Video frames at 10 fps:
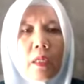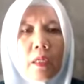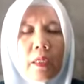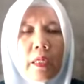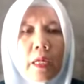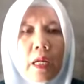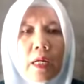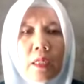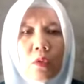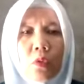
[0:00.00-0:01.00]
there
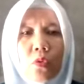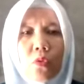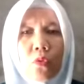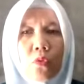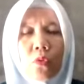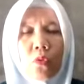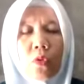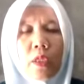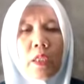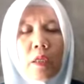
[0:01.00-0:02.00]
are two
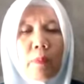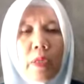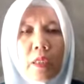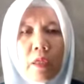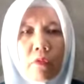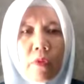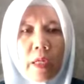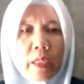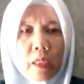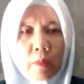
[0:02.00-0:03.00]
independent
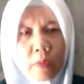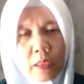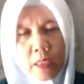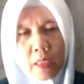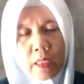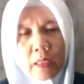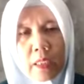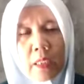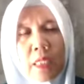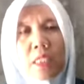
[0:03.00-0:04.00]
variables, and
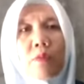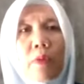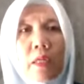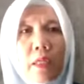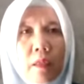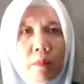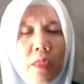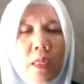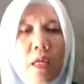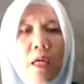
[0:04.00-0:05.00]
then each
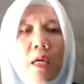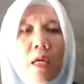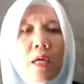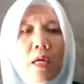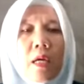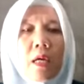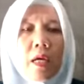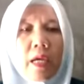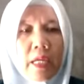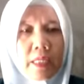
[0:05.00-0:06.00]
variable
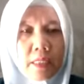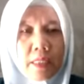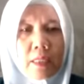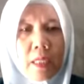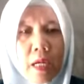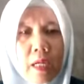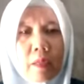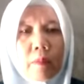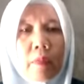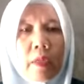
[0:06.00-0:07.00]
has type.
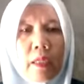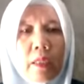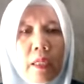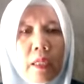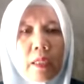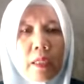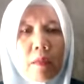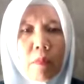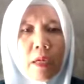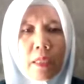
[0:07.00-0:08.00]
And then
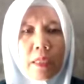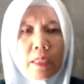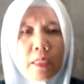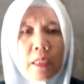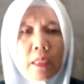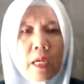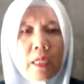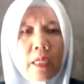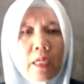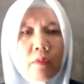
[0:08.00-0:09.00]
in my research, I
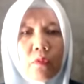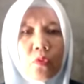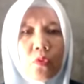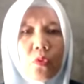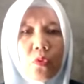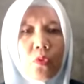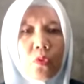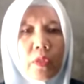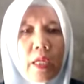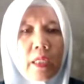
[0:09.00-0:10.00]
have two
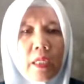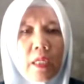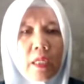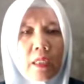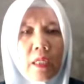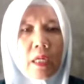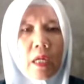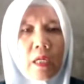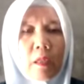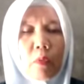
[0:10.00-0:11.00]
techniques. They
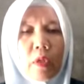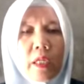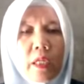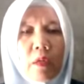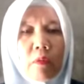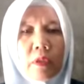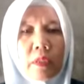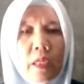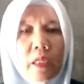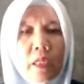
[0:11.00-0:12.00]
are mnemonic keyword
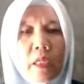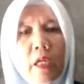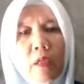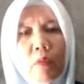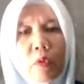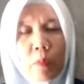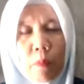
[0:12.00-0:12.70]
technique and word